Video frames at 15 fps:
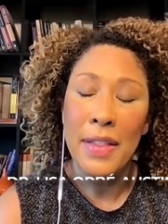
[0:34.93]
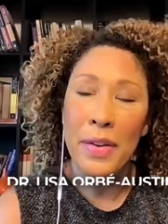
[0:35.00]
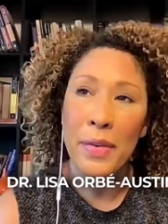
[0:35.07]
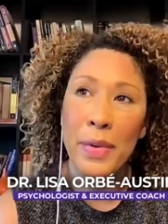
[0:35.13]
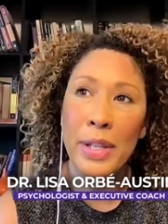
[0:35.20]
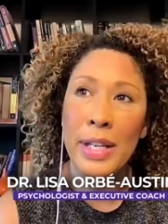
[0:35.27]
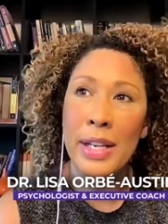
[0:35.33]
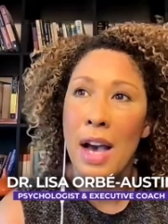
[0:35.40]

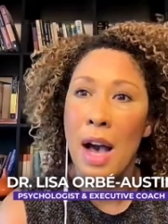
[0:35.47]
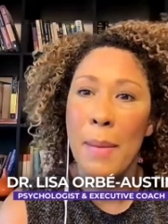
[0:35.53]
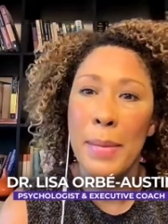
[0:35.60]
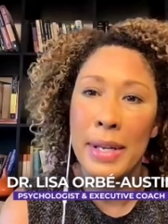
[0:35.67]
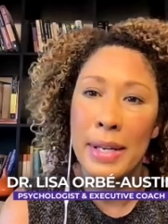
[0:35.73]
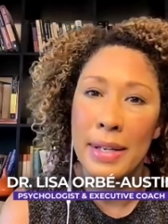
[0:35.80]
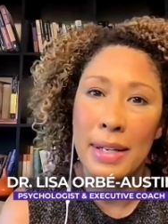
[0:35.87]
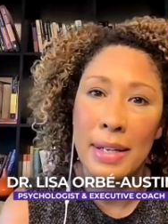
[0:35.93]
really
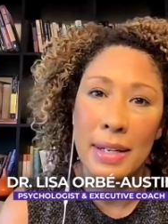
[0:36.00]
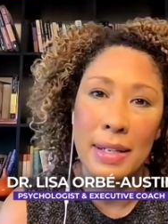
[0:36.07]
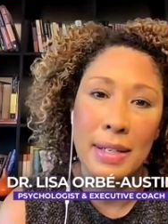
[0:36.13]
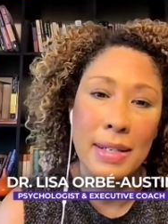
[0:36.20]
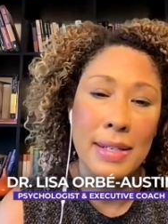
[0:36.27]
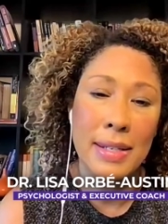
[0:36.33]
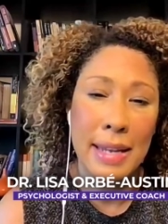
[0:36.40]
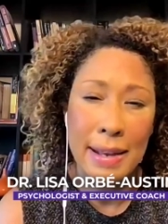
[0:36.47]
common in
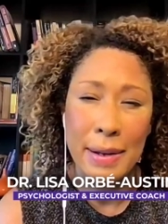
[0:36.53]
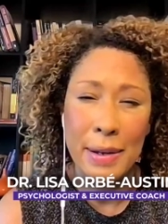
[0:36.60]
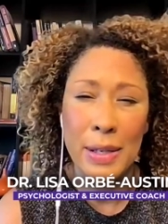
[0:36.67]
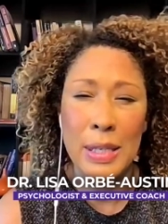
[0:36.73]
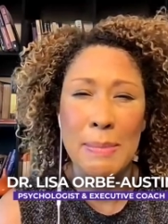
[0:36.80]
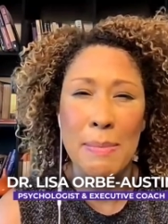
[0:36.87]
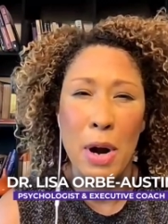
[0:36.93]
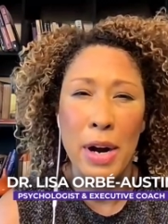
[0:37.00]

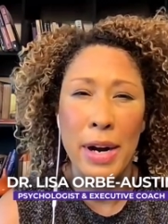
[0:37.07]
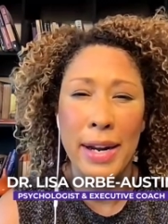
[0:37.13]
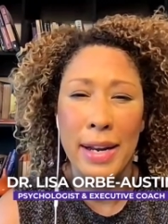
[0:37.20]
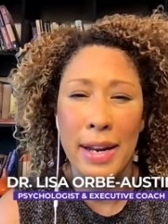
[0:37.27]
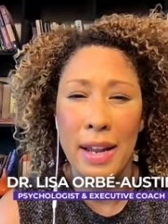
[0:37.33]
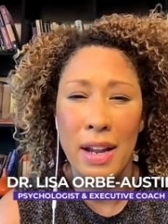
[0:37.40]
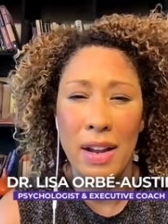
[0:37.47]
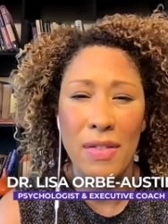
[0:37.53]
sales,
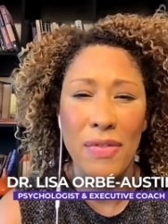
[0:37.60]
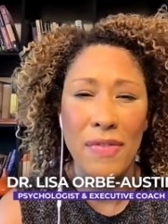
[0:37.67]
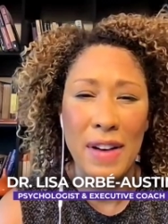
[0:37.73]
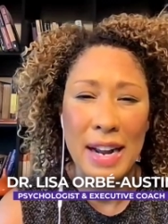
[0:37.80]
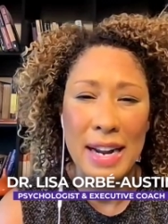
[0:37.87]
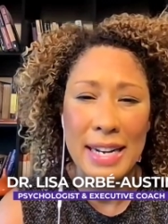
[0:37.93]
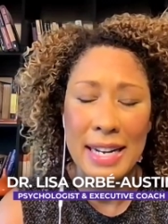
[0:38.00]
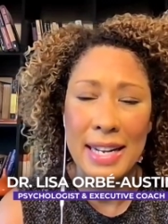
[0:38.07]
marketing,
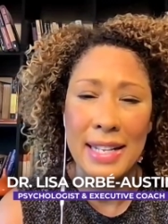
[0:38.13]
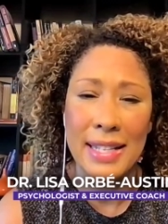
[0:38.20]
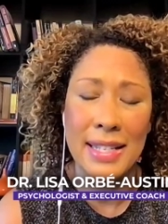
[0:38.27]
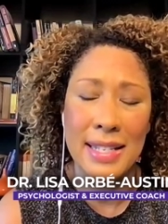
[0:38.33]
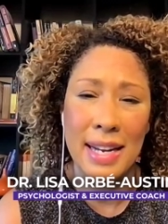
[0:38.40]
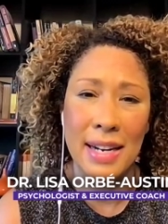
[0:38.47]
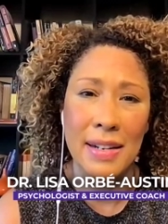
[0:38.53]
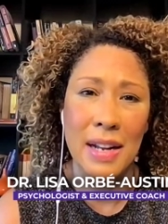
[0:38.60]
finance,
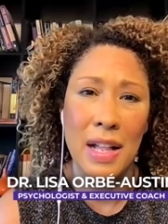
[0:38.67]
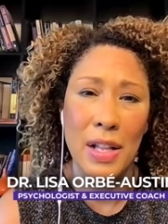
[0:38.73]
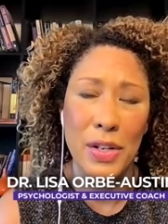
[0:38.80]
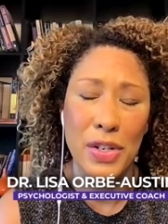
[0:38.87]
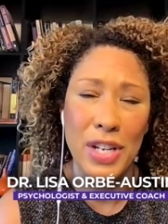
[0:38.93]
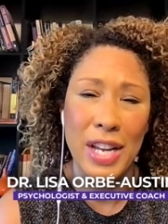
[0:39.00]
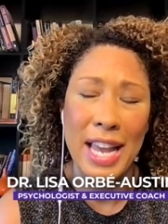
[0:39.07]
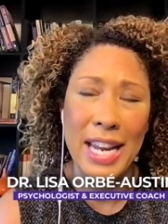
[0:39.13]

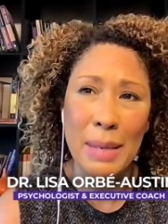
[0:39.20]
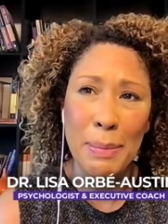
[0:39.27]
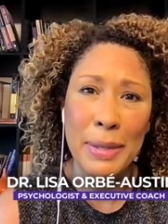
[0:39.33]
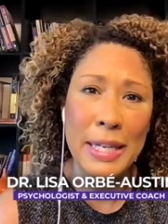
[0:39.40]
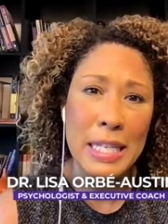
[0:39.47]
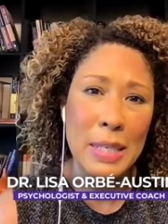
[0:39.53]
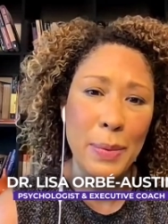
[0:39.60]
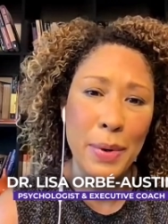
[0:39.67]
technology, any
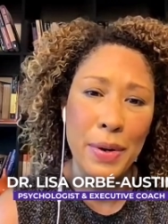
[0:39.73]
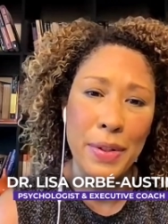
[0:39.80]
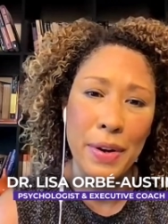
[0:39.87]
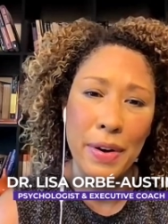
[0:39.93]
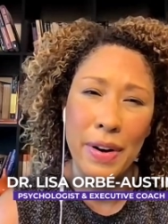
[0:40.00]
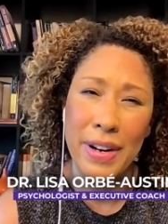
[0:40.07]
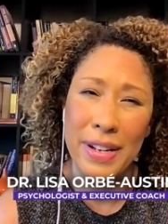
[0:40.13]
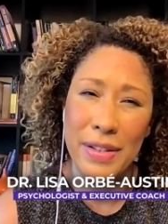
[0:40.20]
place where
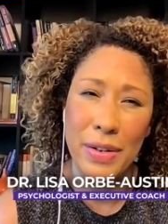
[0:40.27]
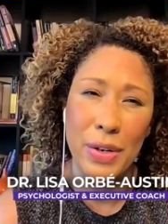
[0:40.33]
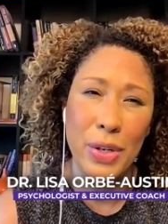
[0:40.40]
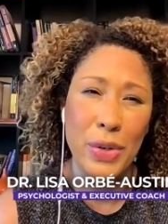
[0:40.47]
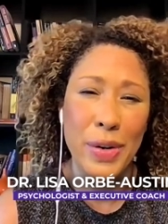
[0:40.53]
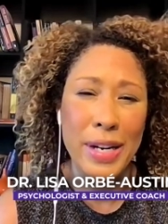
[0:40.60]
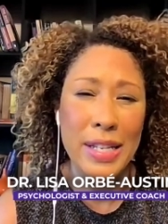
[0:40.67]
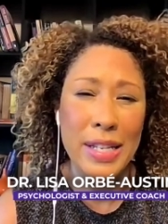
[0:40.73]
they're considered
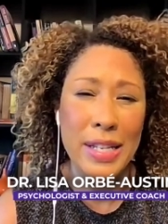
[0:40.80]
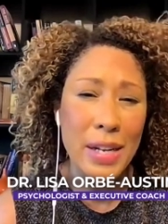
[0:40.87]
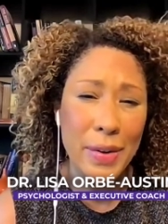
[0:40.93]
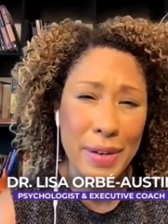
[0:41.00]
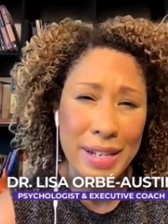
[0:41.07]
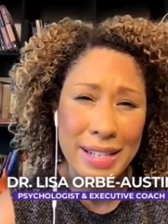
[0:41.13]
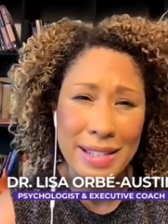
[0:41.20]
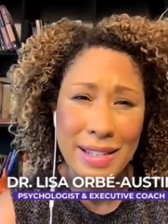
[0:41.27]
trade
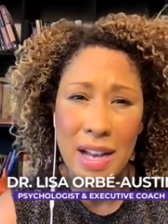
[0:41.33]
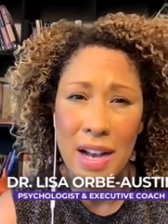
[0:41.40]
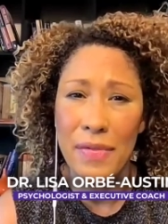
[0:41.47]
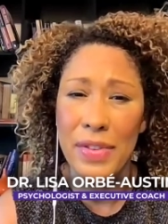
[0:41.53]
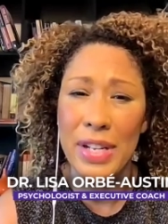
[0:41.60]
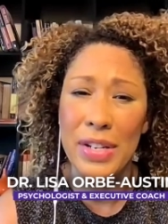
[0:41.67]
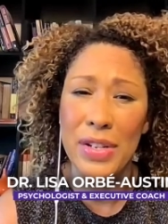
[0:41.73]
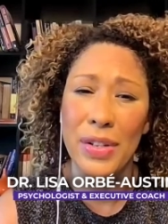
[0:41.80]
secrets,
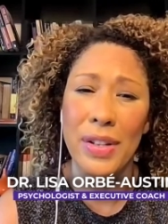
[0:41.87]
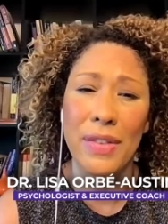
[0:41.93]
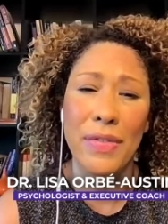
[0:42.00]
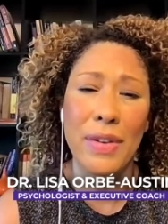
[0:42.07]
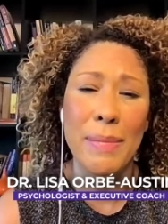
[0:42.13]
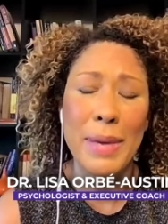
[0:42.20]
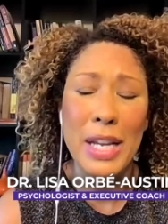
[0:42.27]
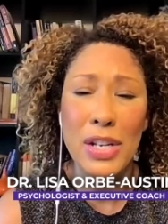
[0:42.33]
confidential
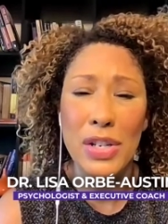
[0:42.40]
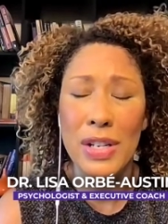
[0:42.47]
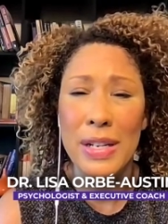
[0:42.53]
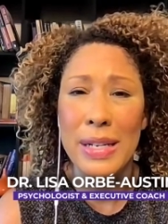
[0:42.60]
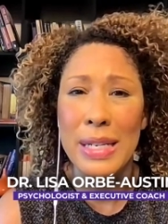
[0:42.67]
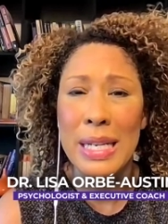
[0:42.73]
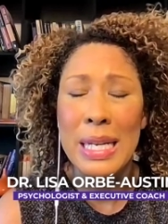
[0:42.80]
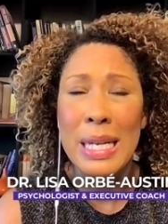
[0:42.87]

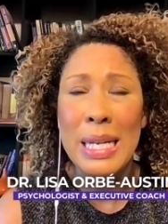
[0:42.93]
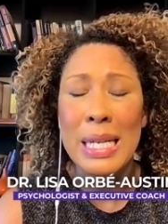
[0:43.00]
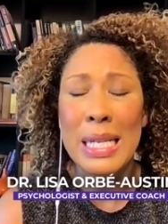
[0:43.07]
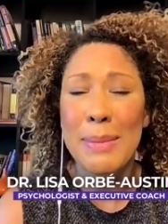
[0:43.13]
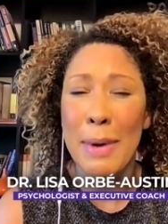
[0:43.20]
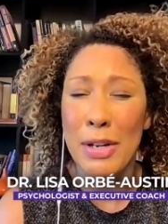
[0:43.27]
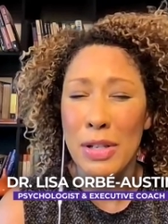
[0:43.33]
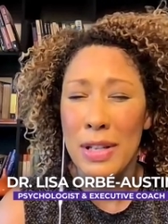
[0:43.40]
information,
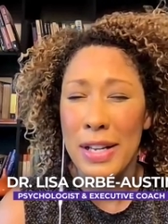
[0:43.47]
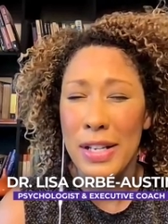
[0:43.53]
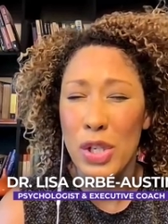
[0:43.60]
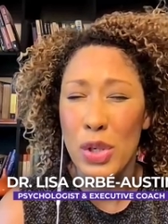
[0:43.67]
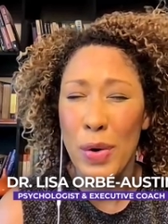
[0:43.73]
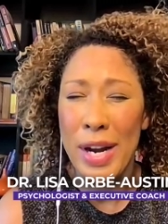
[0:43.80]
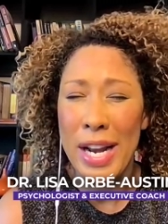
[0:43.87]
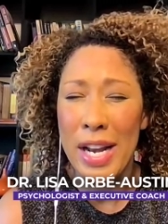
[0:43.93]
specialized
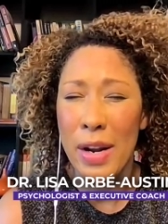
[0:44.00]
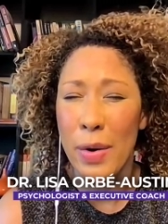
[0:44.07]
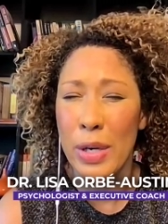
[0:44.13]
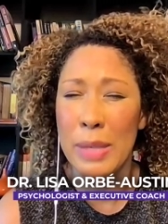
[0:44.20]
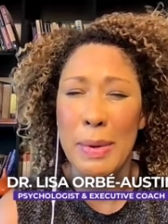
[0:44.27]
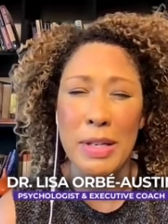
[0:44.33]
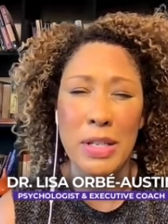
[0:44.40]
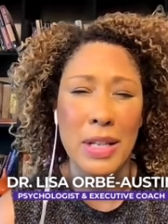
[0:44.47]
training, or a
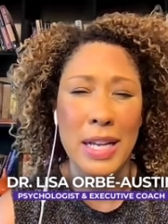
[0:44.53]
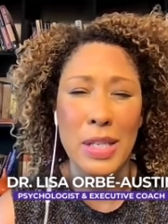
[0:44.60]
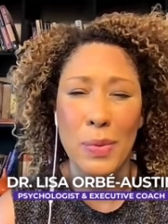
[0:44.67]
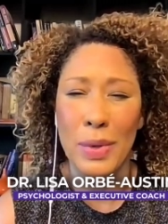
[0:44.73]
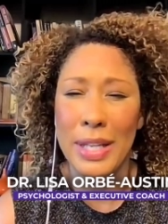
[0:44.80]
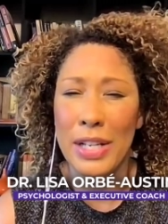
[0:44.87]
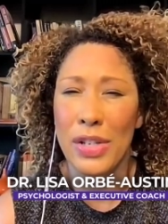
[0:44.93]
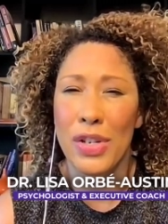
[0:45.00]
specialized
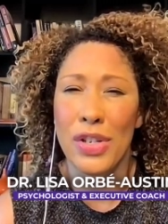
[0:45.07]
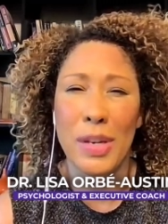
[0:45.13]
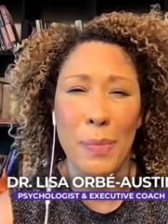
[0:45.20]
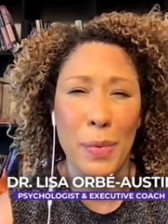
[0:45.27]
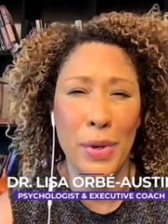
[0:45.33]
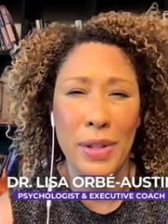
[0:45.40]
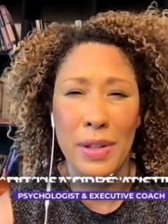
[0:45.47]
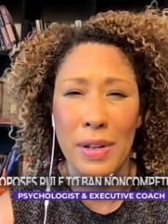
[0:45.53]
relationship
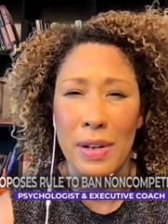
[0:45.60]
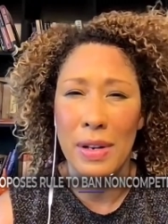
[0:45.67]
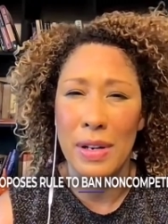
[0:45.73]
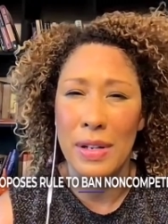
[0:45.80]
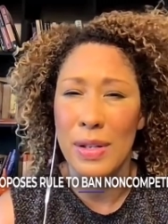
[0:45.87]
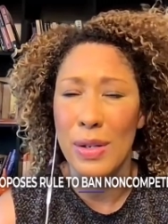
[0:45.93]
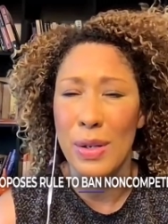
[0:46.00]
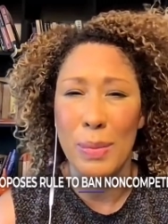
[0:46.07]
with the
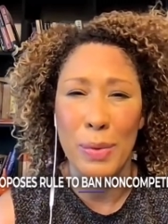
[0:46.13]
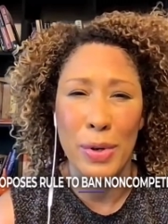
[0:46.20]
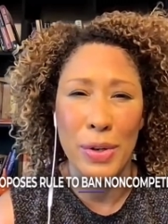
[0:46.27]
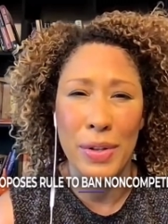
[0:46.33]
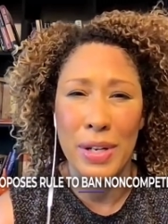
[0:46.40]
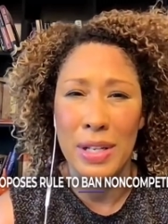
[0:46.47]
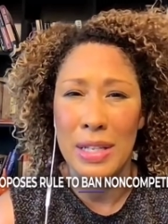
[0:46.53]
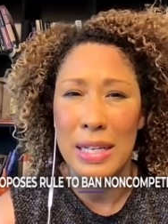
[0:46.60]
consumer or
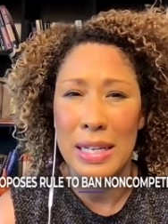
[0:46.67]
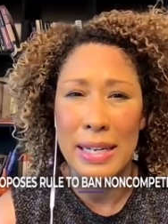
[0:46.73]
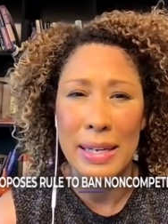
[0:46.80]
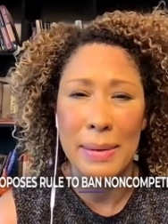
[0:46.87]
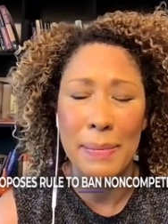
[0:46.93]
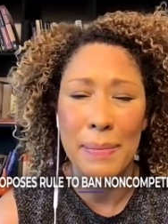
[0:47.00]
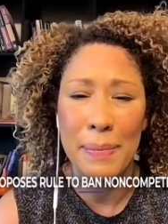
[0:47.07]
the client.